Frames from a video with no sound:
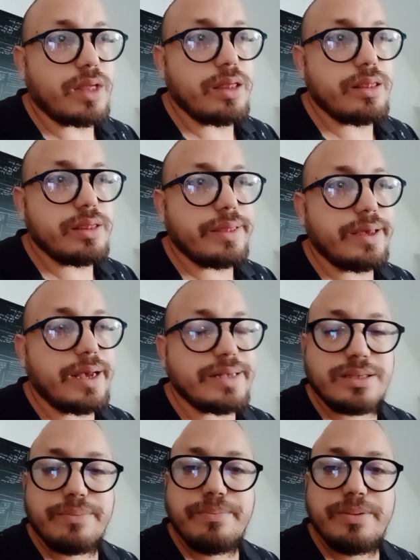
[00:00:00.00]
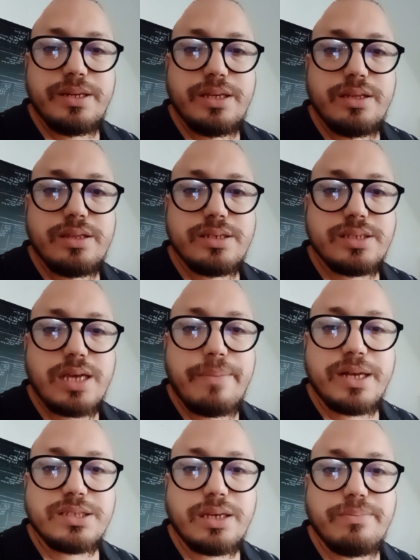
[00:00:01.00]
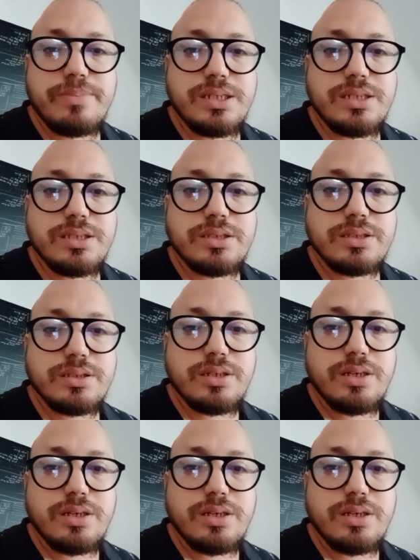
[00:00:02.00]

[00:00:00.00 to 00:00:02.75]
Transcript: the assembly, the sub-assemblies,